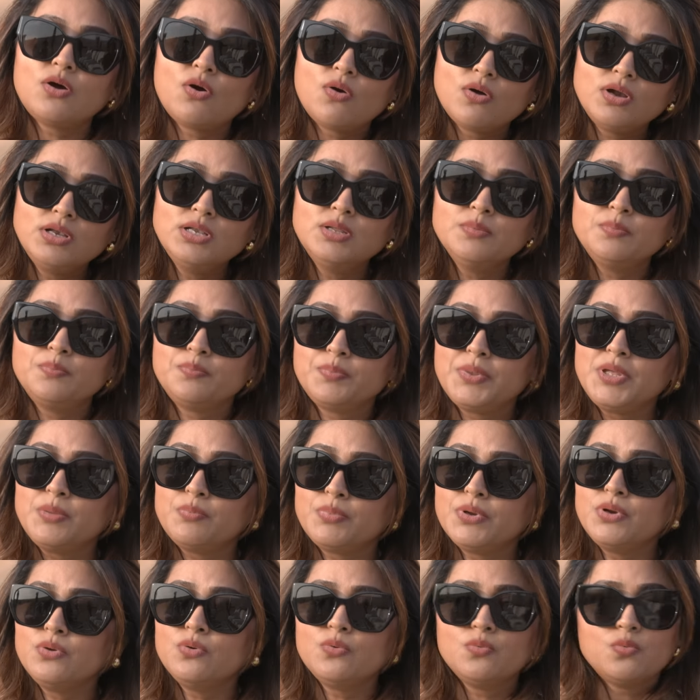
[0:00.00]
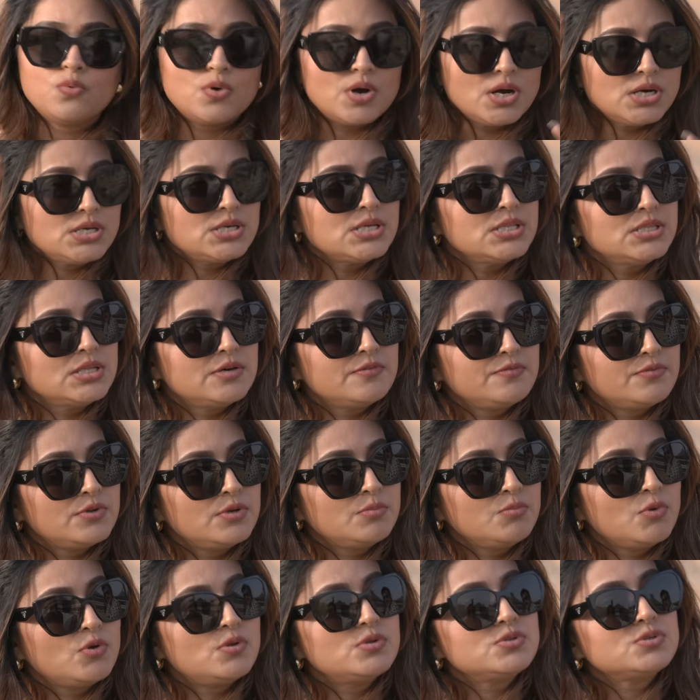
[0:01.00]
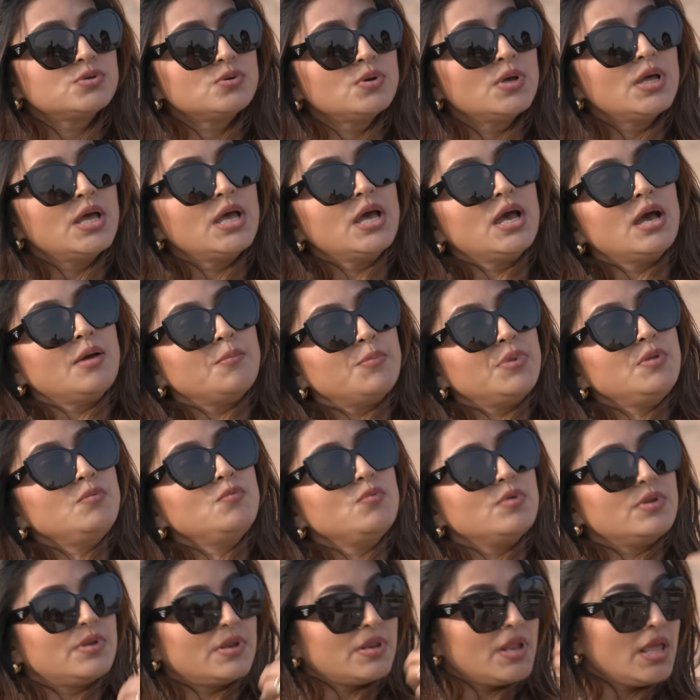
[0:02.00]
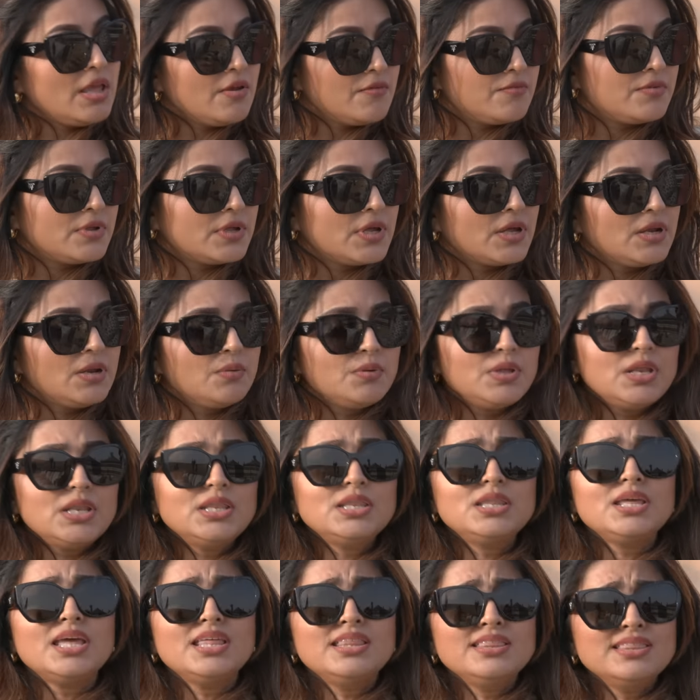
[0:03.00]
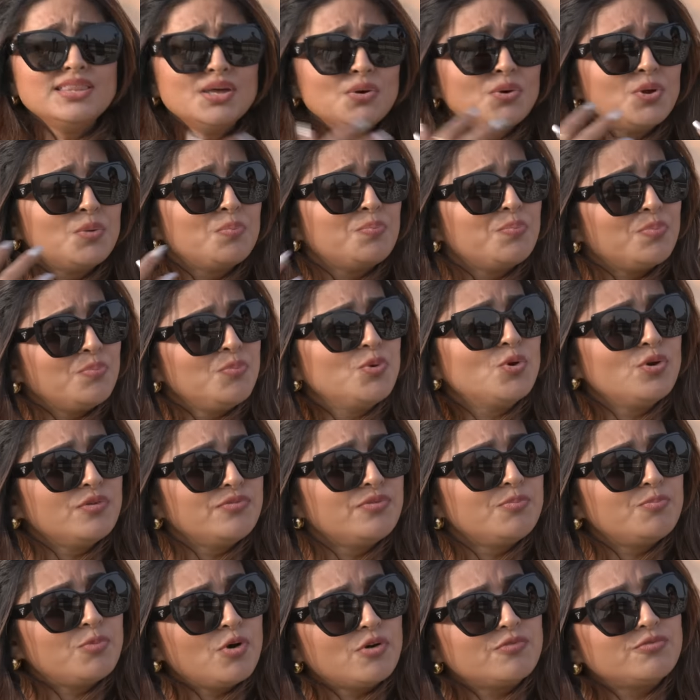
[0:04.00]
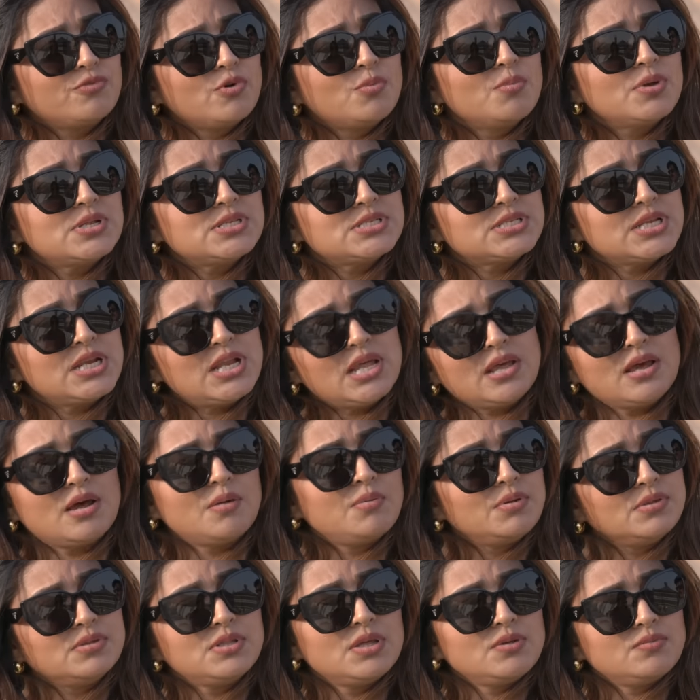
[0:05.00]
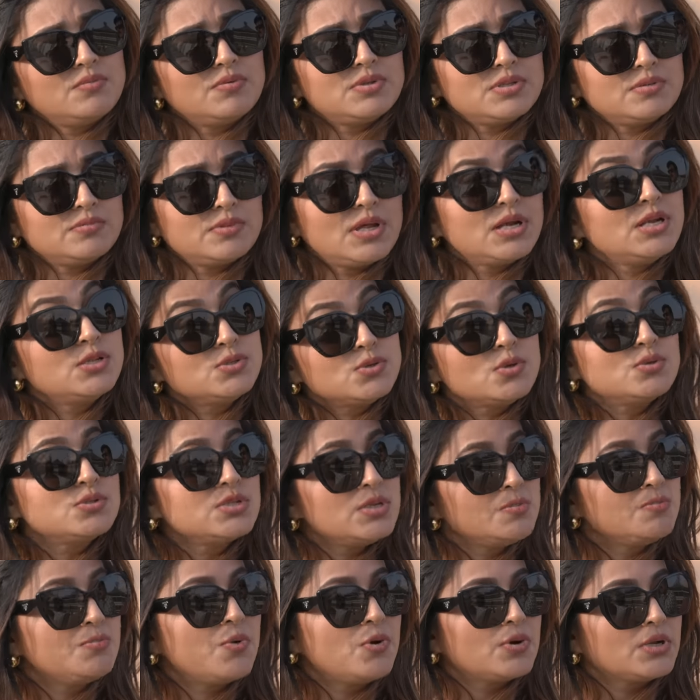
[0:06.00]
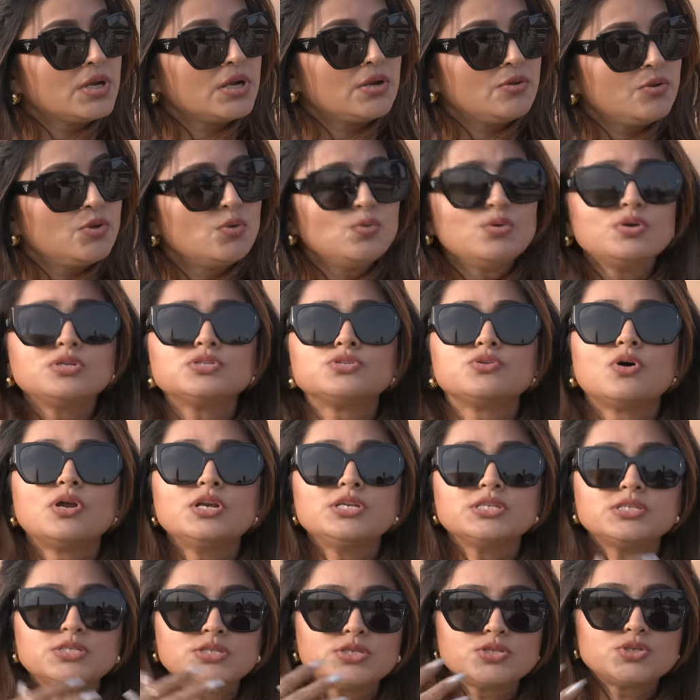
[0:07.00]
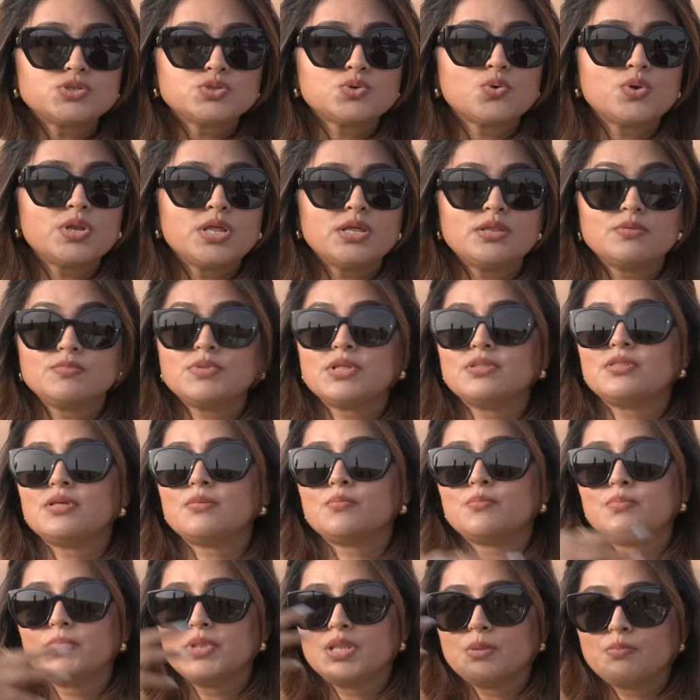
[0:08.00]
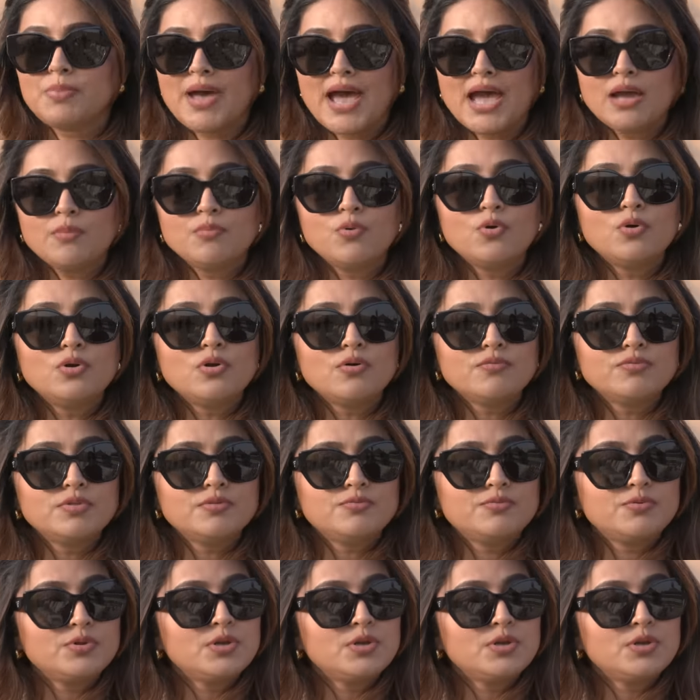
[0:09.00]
and all the people who worked in the film also been raved, you know, in the beautiful performance, like, that is also important, you know. It's not just the story, the backbone of the